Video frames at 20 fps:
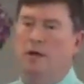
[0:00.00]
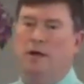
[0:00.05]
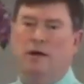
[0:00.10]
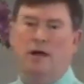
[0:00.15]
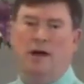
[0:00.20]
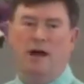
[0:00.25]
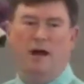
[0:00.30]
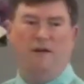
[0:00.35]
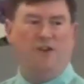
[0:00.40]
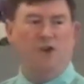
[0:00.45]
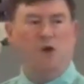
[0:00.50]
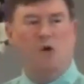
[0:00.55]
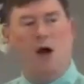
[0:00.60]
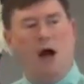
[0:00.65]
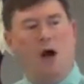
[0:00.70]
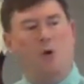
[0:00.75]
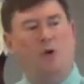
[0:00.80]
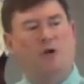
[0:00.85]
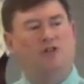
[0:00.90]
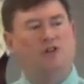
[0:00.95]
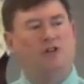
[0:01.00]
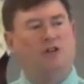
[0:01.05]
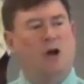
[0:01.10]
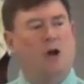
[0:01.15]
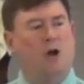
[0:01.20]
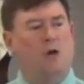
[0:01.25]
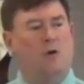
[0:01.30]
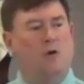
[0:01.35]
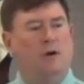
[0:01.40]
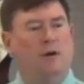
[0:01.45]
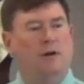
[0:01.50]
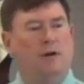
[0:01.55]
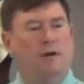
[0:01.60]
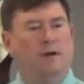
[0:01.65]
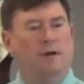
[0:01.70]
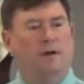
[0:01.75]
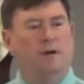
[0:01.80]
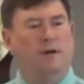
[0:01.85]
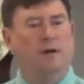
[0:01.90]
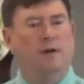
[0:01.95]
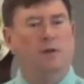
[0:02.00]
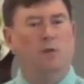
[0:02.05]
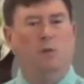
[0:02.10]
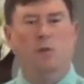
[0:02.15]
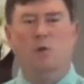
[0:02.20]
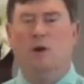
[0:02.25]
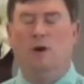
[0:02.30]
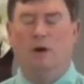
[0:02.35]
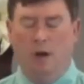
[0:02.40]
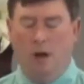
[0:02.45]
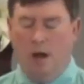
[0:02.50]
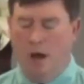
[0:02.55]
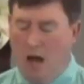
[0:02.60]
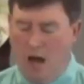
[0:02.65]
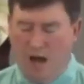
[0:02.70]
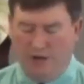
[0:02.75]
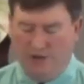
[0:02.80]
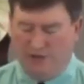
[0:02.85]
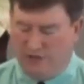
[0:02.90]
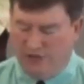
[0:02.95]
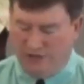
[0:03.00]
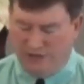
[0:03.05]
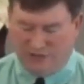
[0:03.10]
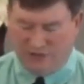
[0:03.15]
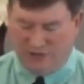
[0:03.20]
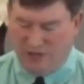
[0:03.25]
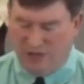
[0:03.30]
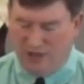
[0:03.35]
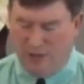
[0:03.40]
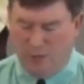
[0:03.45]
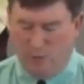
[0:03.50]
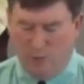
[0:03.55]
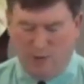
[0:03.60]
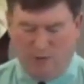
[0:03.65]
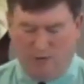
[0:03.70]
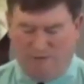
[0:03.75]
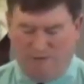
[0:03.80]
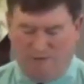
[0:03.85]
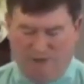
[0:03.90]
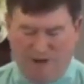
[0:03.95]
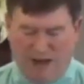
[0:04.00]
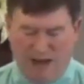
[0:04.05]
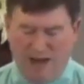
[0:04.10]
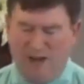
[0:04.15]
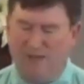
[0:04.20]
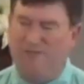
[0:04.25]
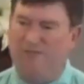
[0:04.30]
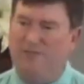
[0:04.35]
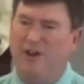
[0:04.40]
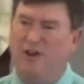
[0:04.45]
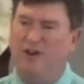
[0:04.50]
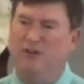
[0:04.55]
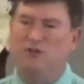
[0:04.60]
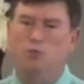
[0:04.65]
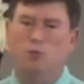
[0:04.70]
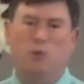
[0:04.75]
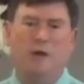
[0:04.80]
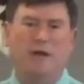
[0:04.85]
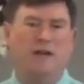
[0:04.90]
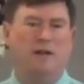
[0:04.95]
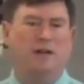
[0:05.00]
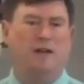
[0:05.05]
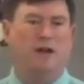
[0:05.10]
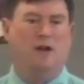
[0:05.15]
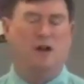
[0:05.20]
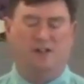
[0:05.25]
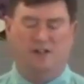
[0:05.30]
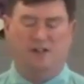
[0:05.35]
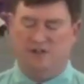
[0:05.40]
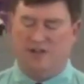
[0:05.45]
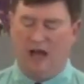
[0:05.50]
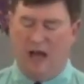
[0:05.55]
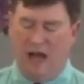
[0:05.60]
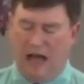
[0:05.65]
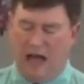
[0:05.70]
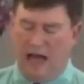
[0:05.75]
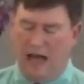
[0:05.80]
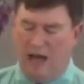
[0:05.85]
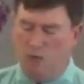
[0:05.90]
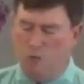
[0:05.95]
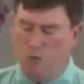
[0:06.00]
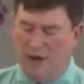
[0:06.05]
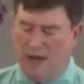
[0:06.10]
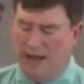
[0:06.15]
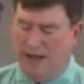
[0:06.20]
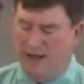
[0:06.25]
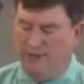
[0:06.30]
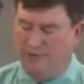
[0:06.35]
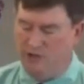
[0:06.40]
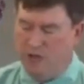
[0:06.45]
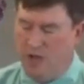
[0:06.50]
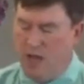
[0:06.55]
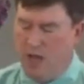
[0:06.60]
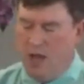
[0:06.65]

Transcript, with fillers: A few hours ago, we were lost at sea. We were fighting fierce wind and these high waves.